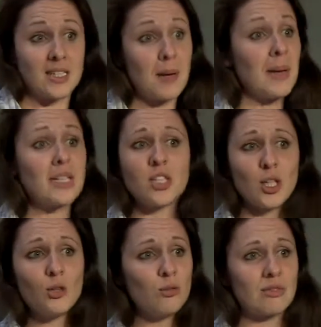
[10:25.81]
Some men
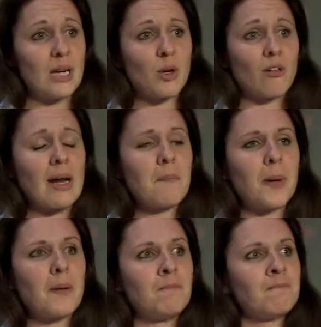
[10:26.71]
too, they were great,
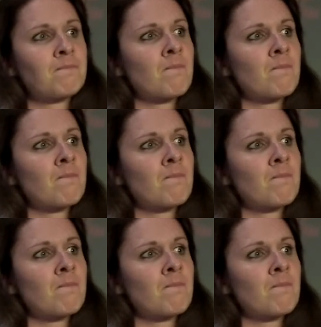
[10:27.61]
but